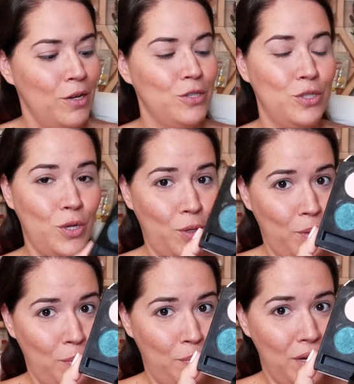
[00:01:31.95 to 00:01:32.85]

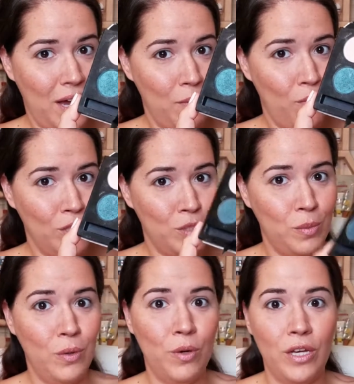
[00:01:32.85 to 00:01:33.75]
So, but I'm going to
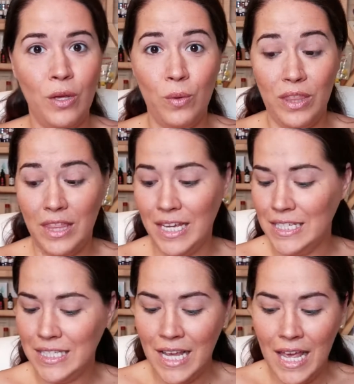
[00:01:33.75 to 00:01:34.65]
be working with this.